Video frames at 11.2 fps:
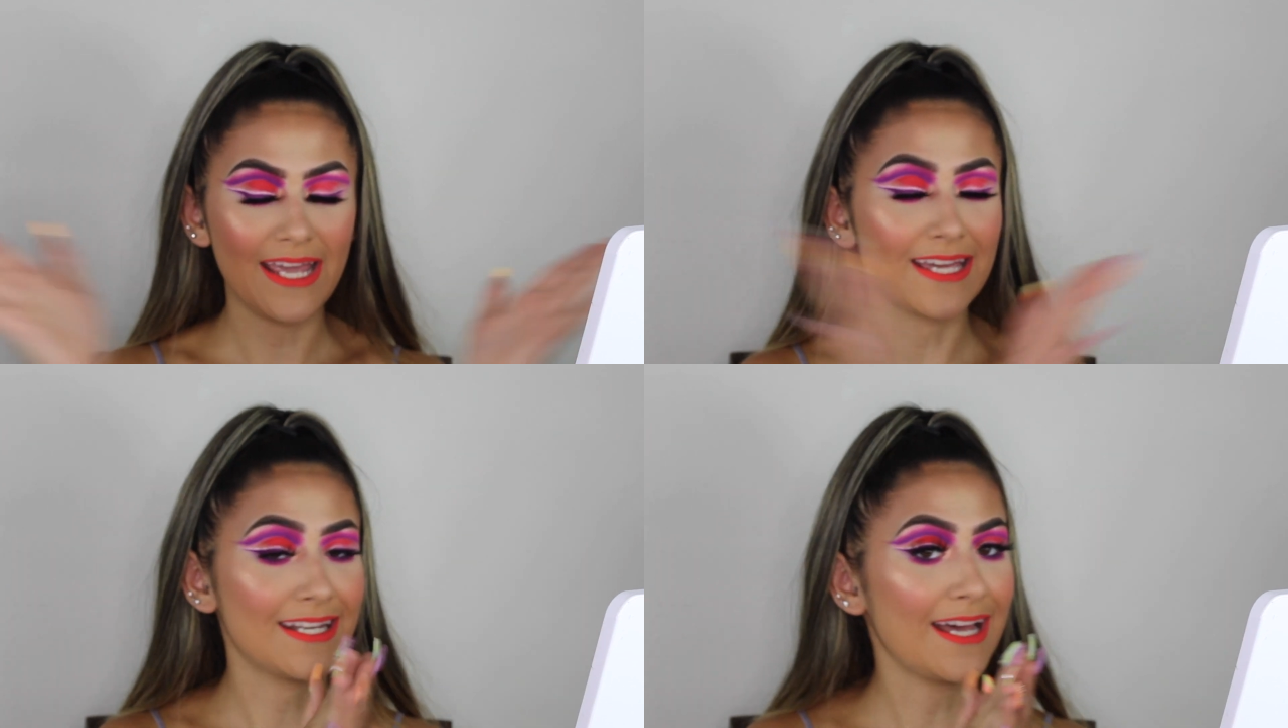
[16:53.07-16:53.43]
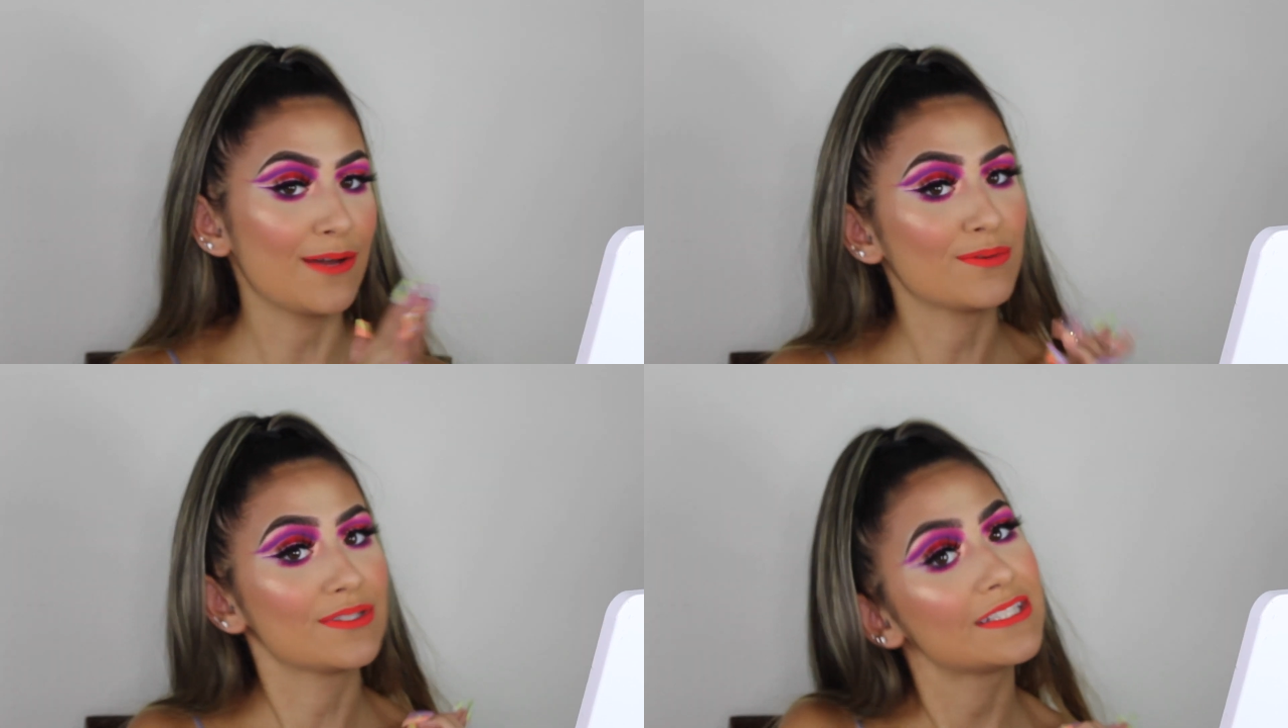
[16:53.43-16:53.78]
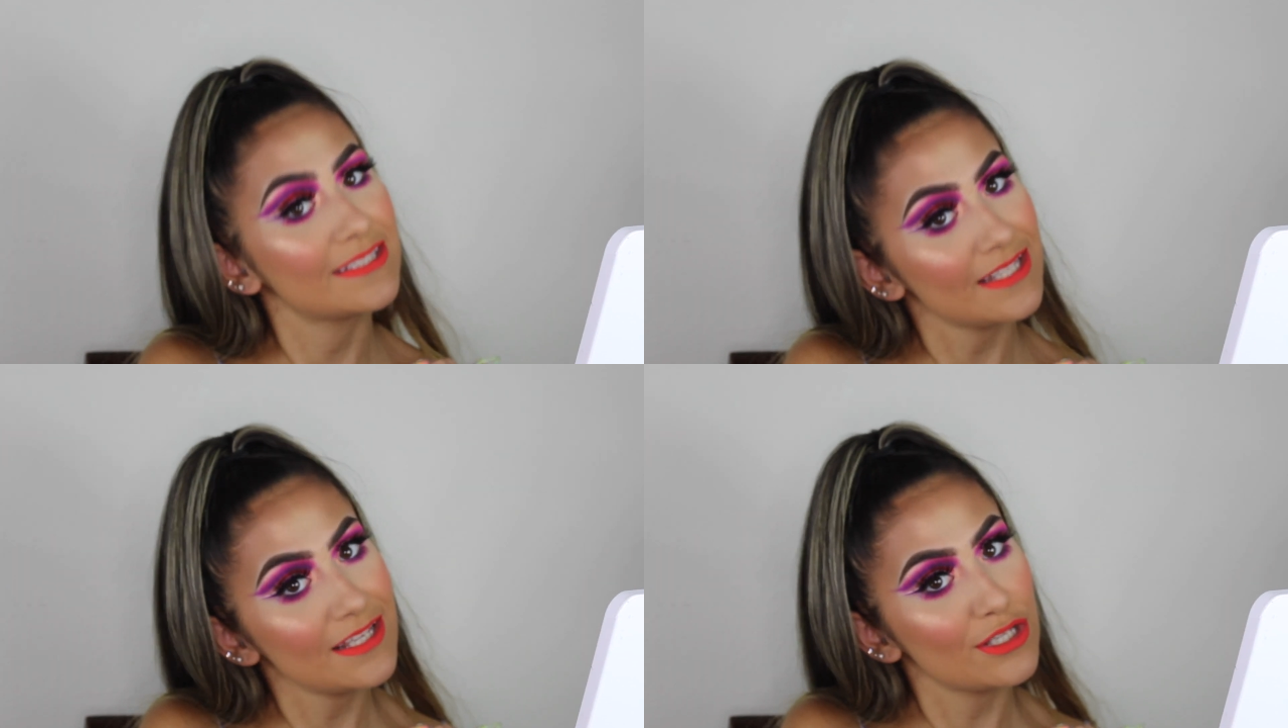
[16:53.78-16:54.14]
and I will
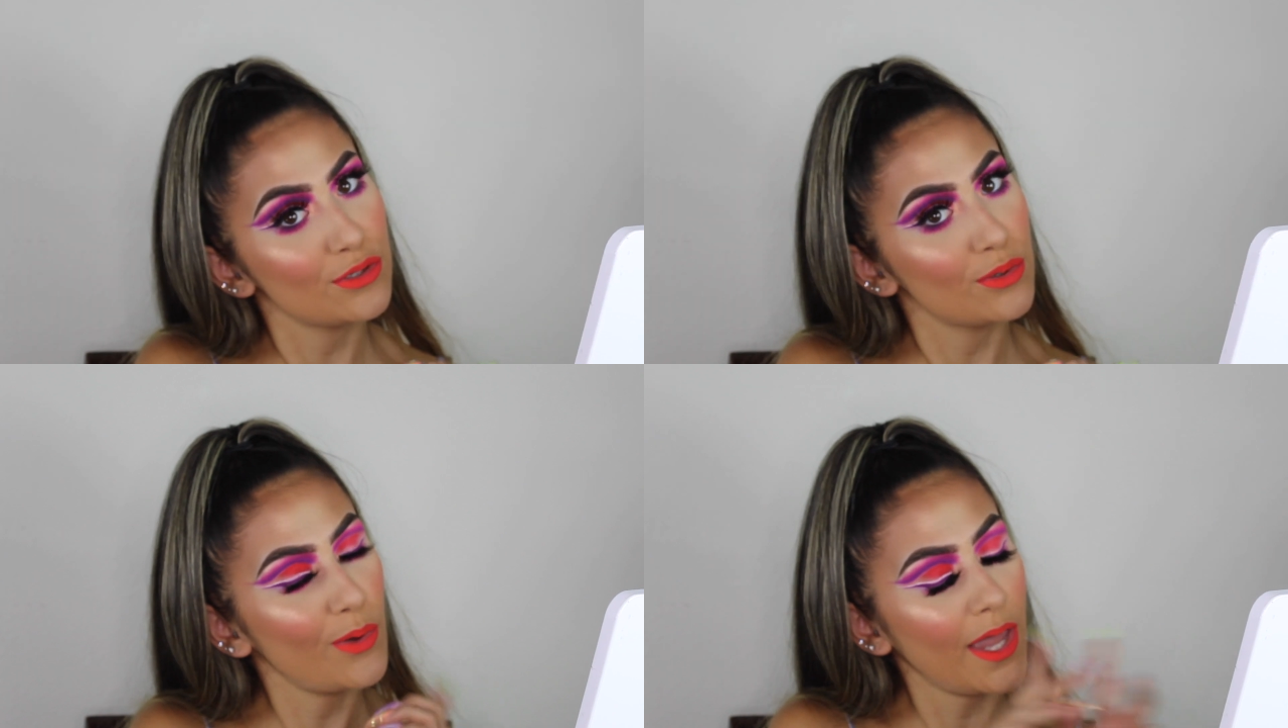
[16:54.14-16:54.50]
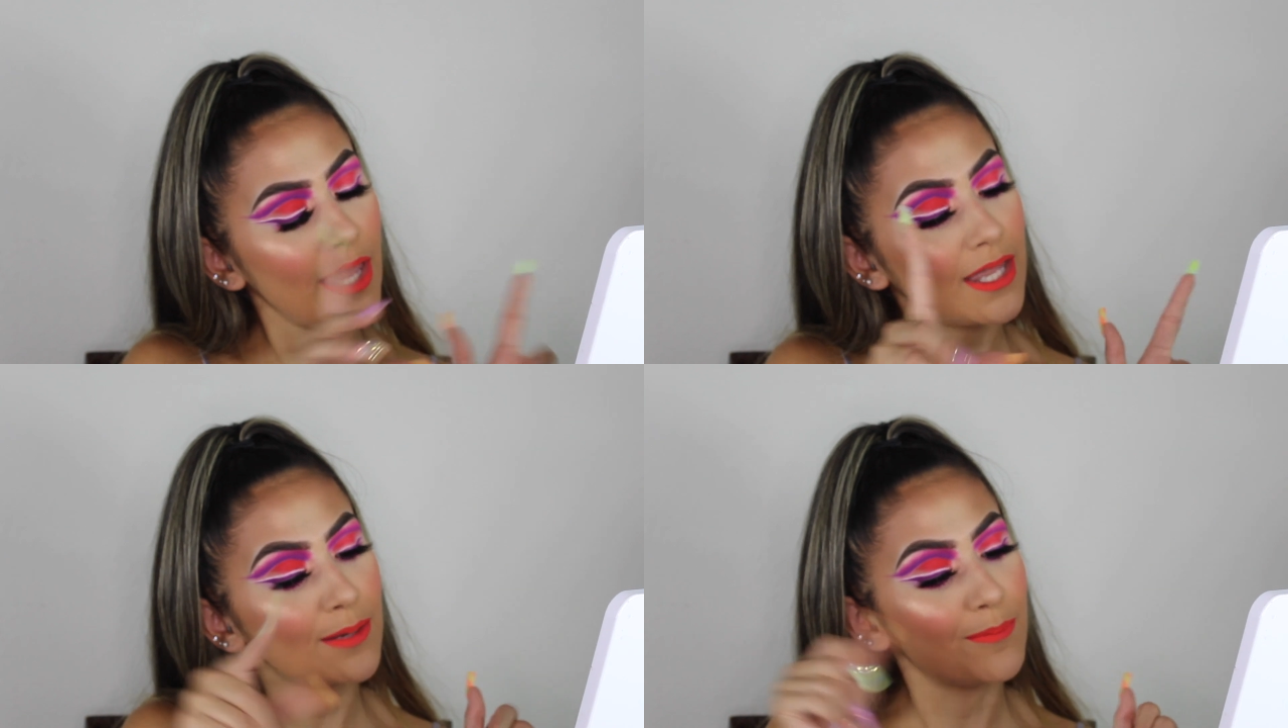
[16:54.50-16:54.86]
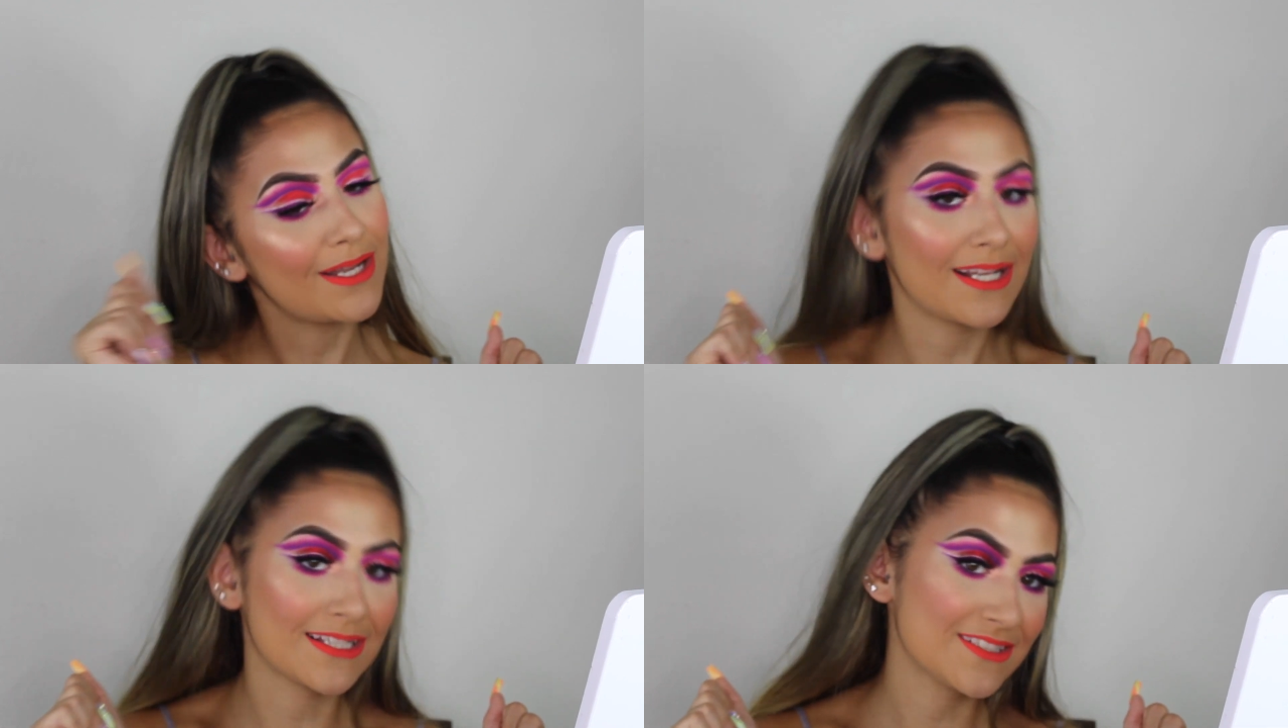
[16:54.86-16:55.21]
see you in
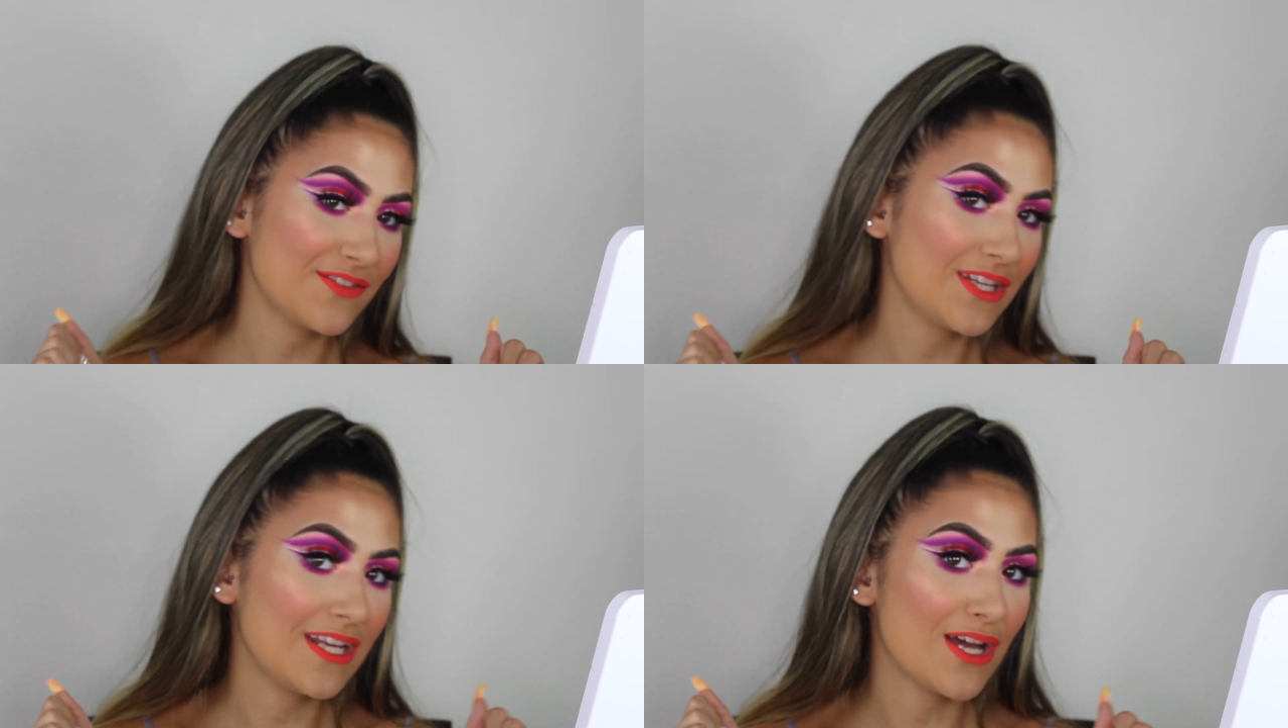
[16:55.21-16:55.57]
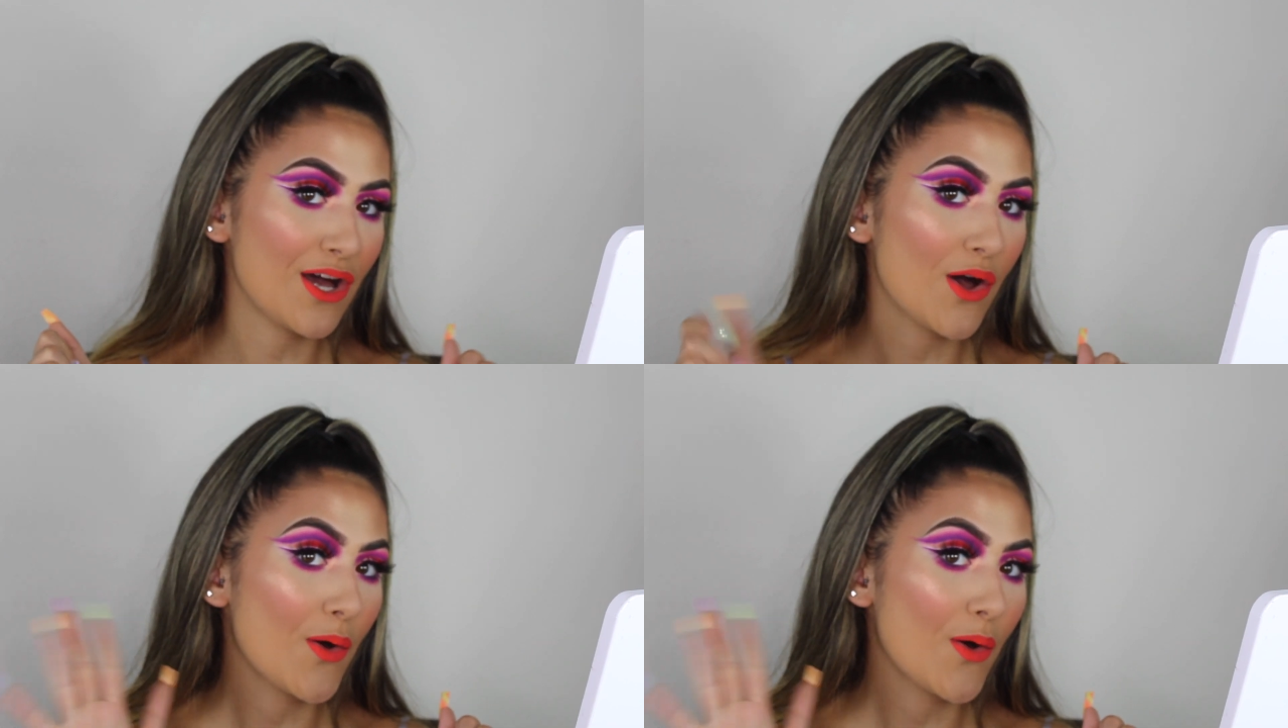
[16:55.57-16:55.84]
my next video.